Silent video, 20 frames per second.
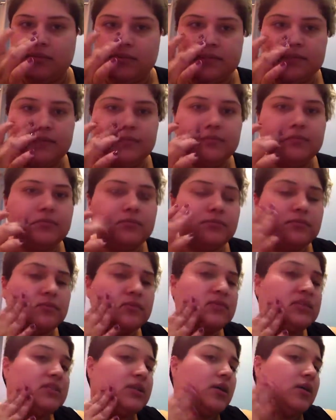You know,
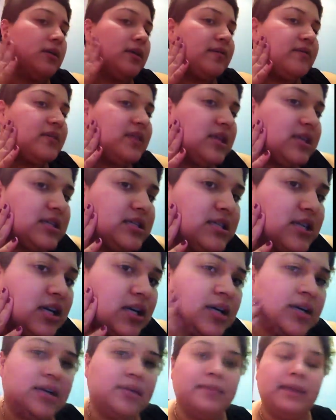so
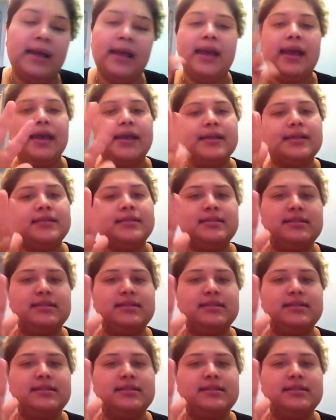everything is good.